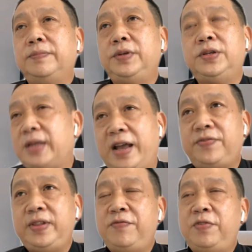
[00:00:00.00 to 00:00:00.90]
because
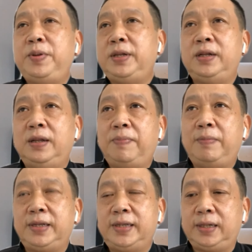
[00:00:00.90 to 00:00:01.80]
I've never been in the
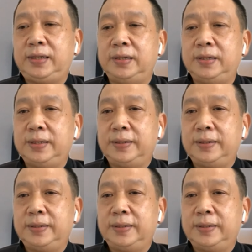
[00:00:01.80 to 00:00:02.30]
public sector,